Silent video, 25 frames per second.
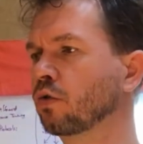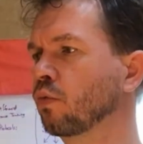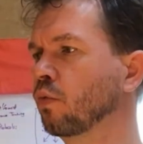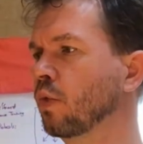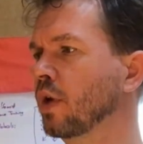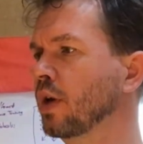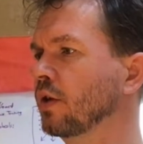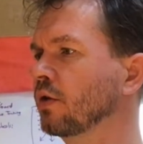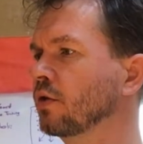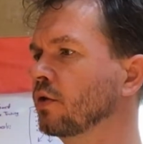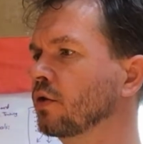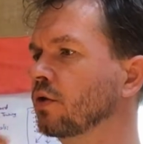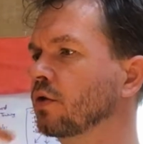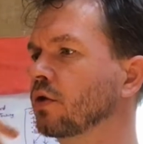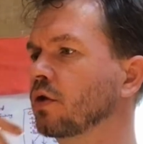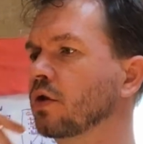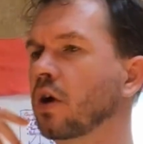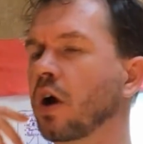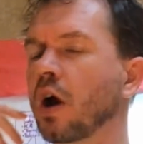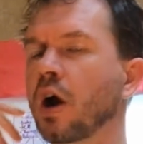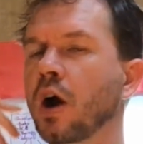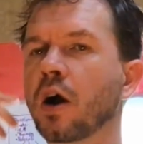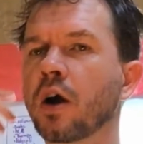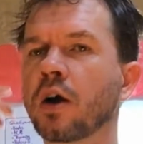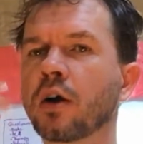We
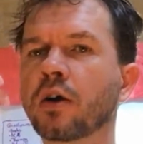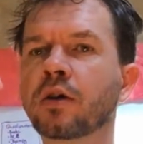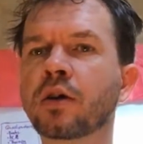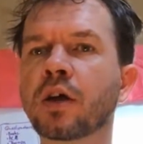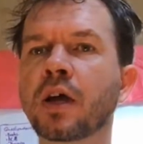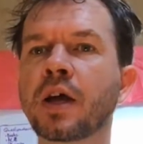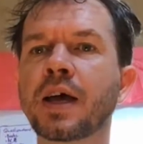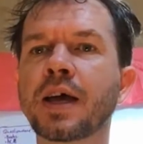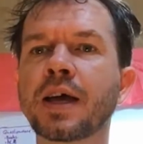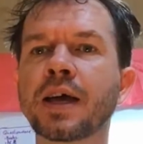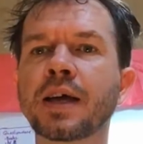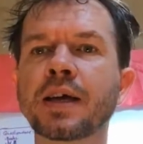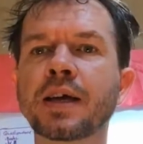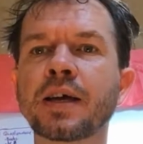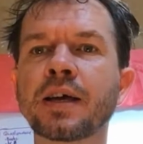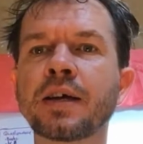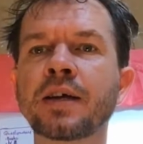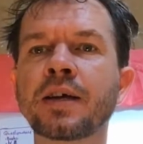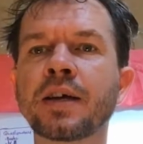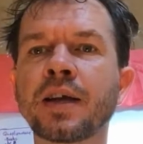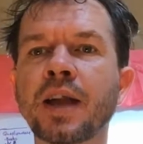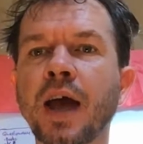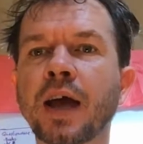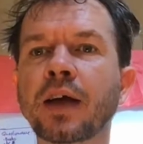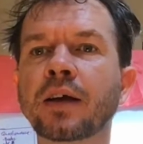start
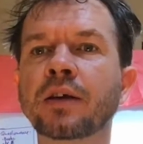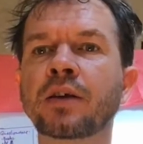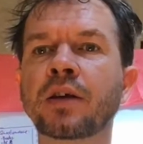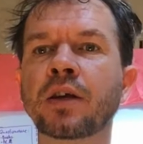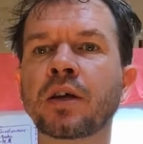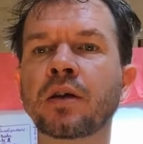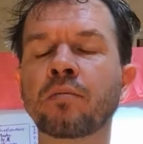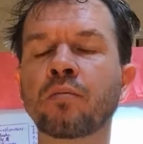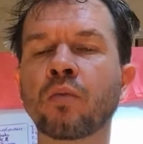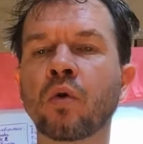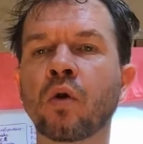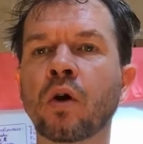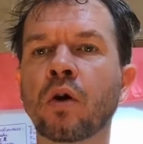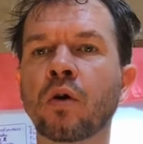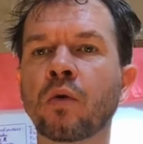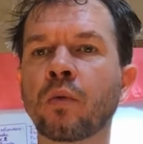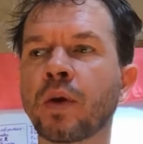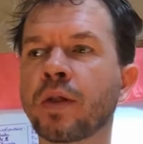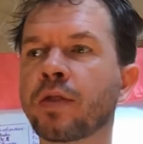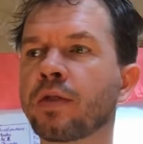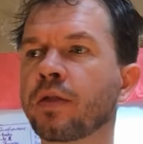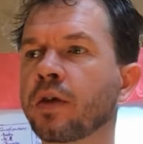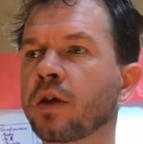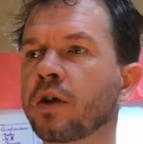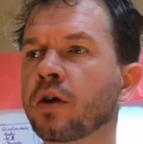connecting more
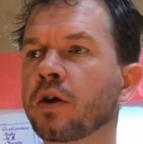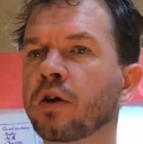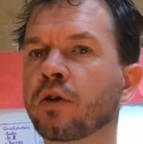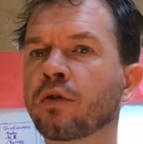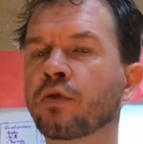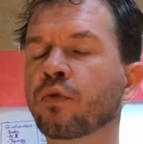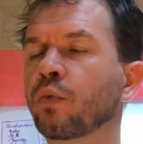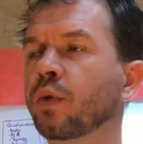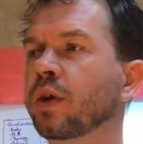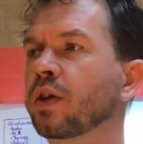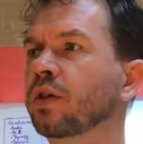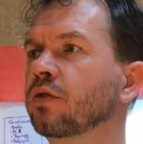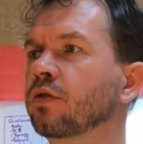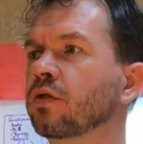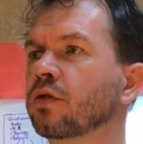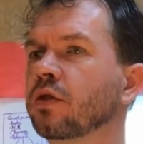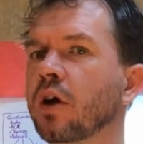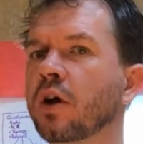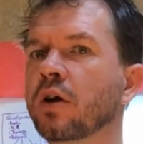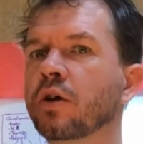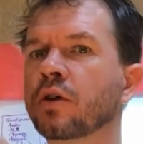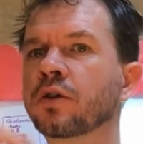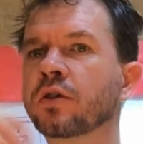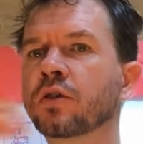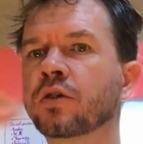with the earth. We
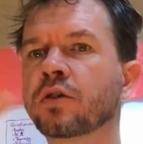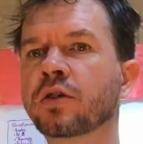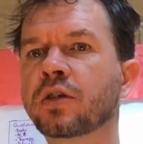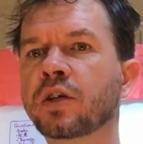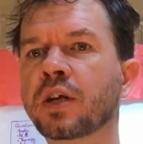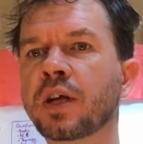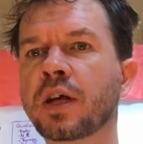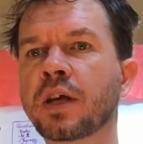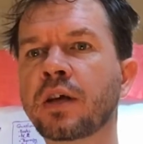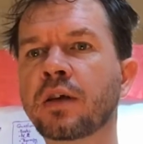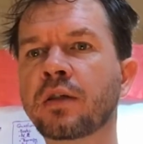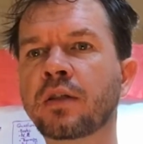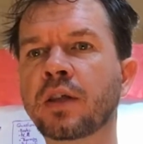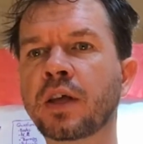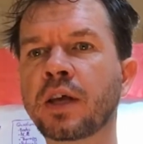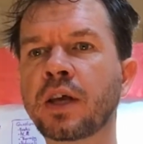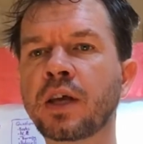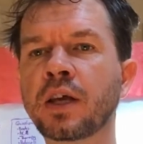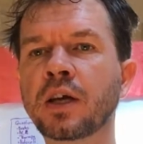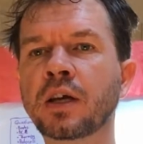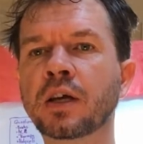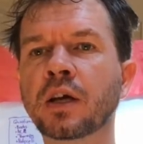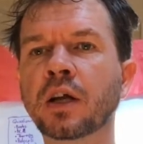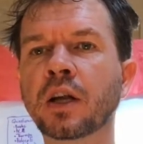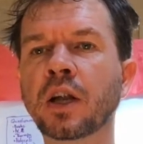start seeing
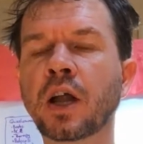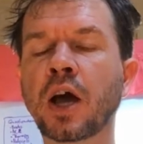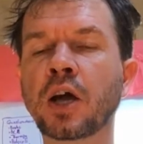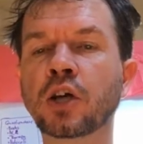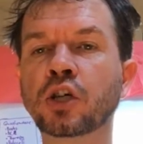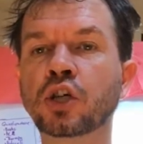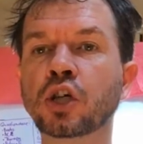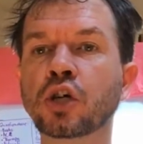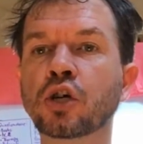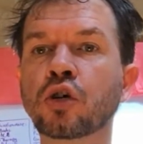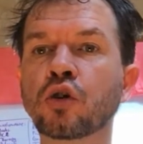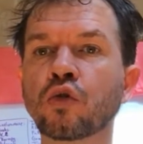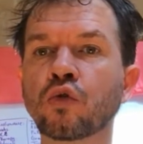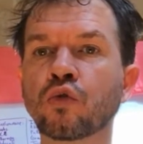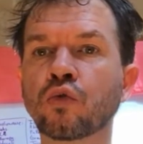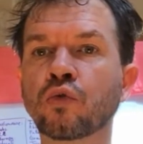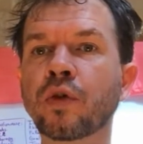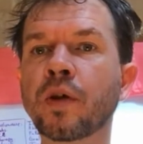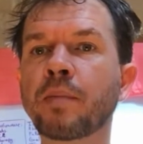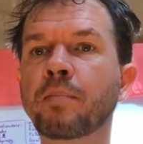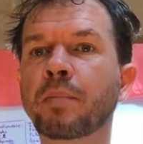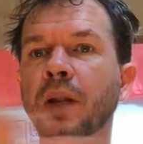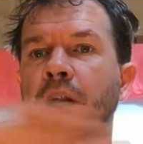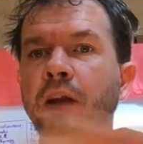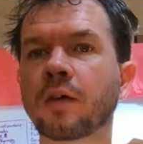the ecological
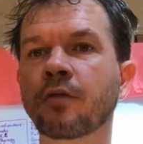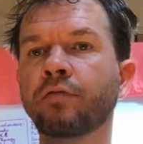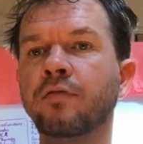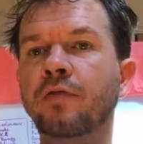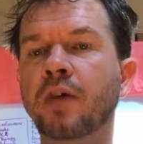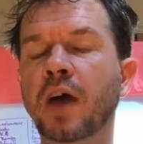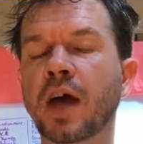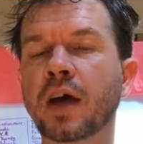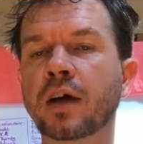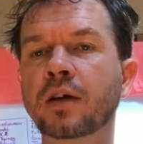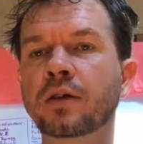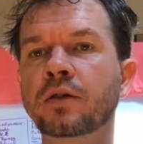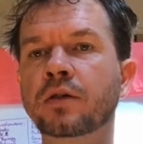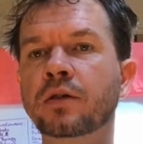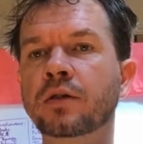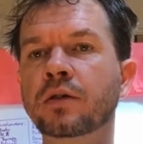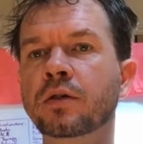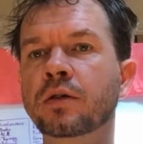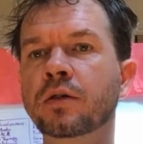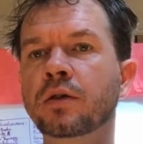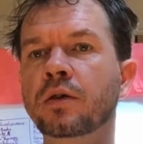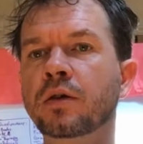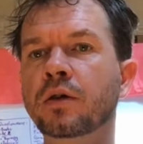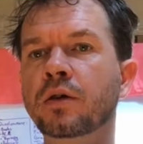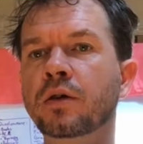ripple effects